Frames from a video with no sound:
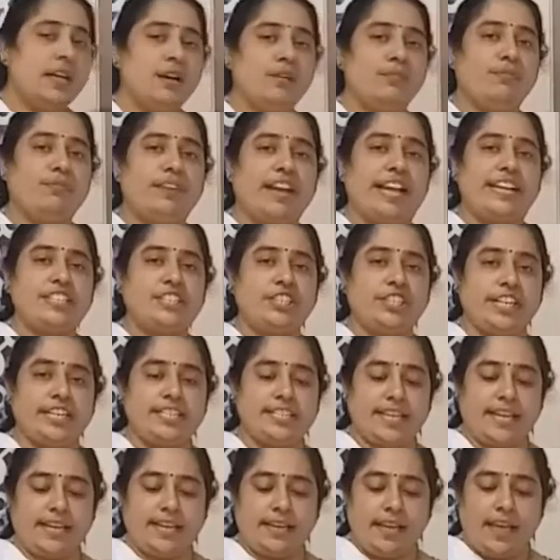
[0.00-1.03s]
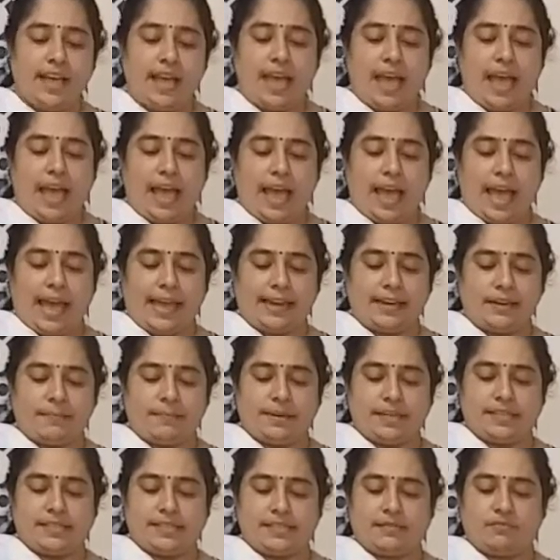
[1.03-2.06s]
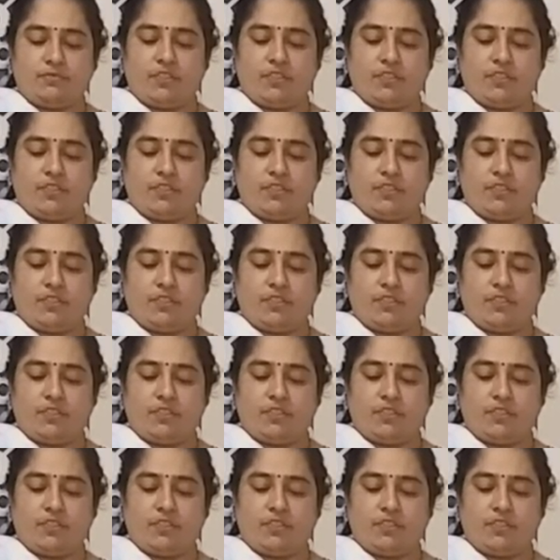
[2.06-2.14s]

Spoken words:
flesh eating animals.